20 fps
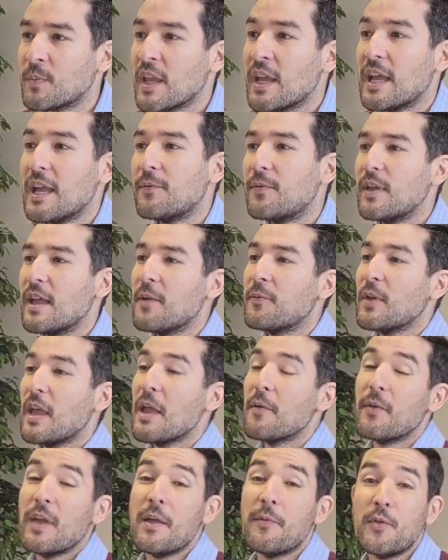
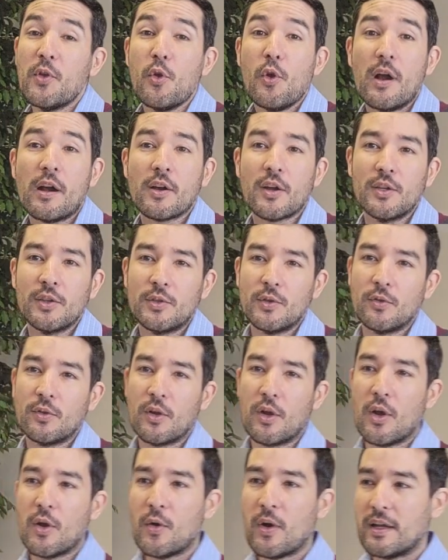if you are going to
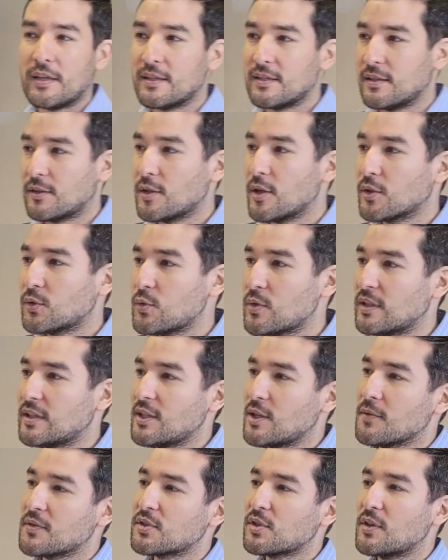go and talk to the
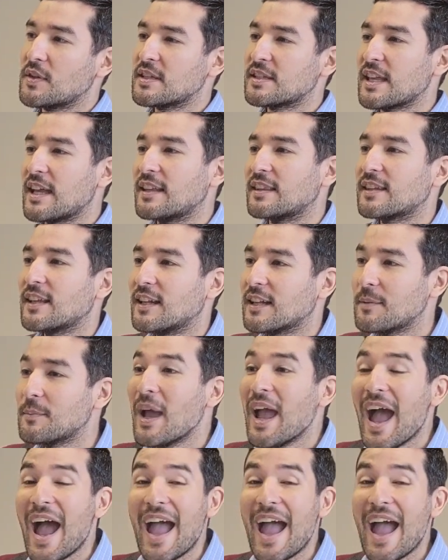Dean of Studies and tell him,